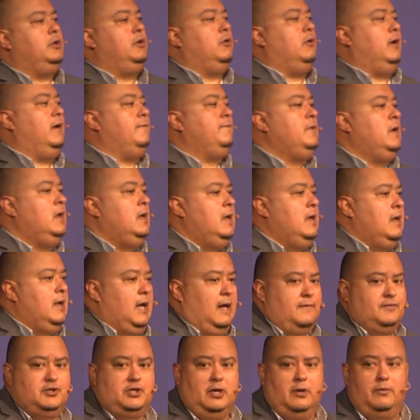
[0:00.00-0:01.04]
know I've,
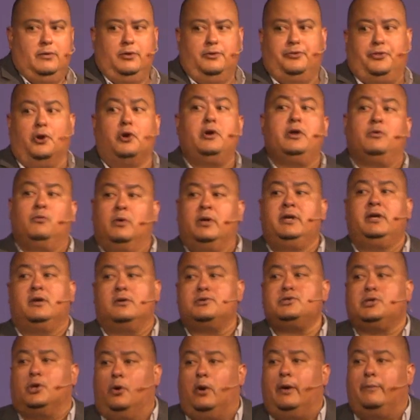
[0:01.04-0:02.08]
I've shared with you 31 years
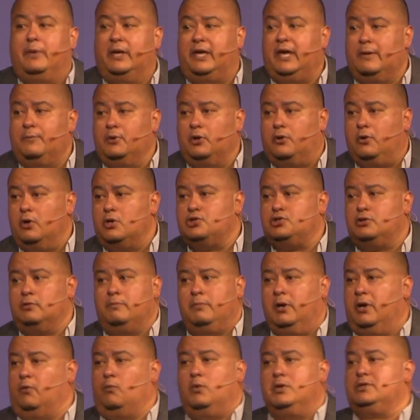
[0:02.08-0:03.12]
ago I became a Christian,
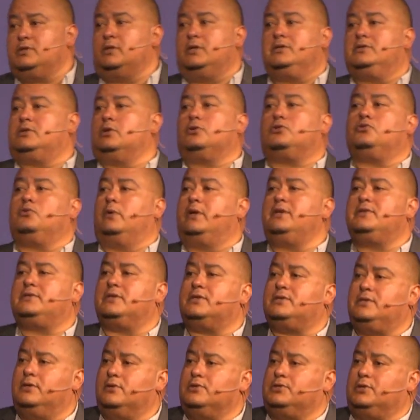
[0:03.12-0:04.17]
but it wasn't until
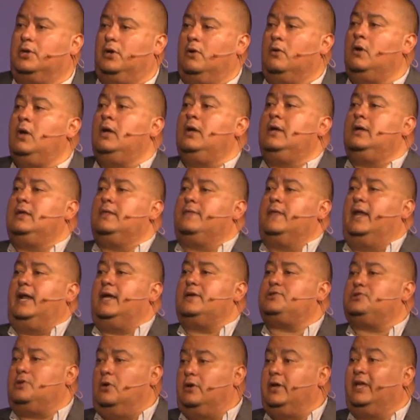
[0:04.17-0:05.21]
26 years ago that I
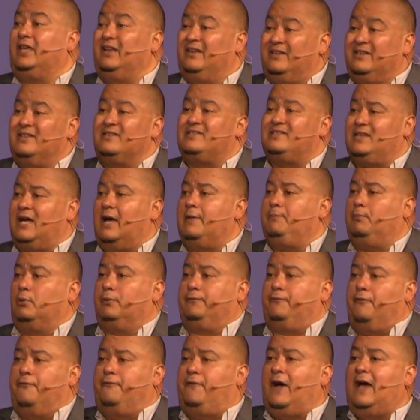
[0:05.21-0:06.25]
started getting discipled.
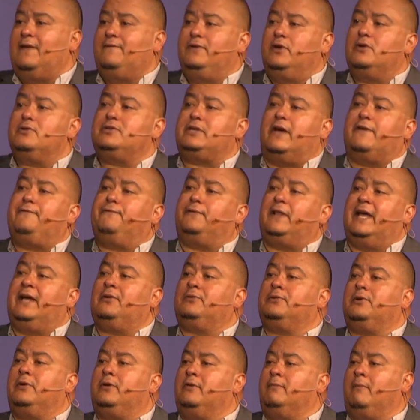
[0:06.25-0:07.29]
For five years, I
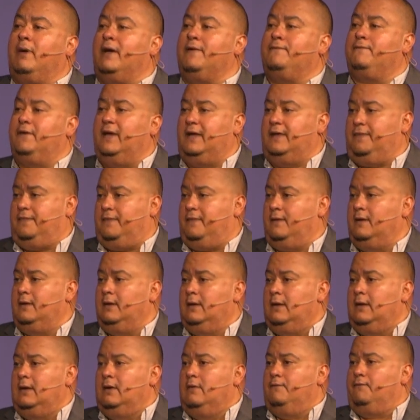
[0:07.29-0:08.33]
floundered in my faith.
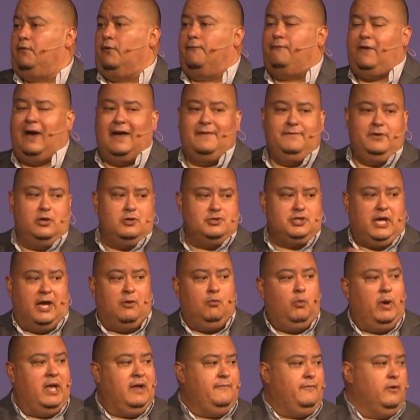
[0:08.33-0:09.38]
For five years, I
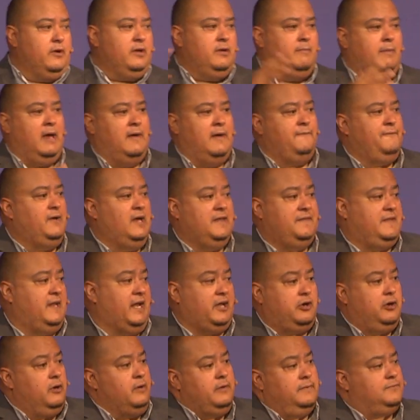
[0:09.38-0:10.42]
wavered in my faith, and I
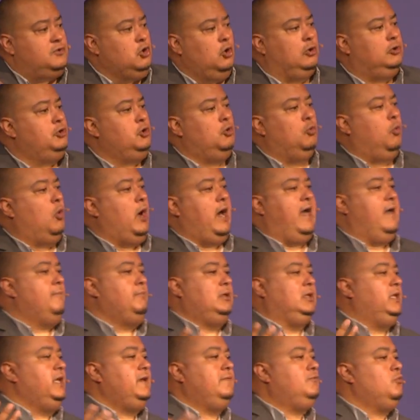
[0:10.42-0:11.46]
couldn't have told you why I
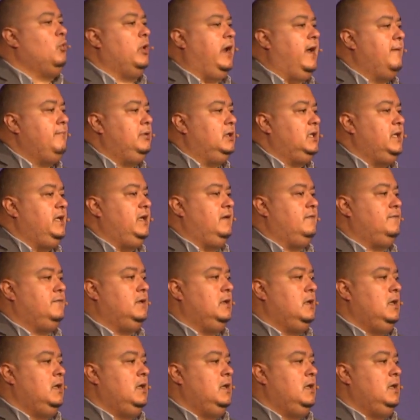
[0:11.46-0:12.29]
believed what I believed.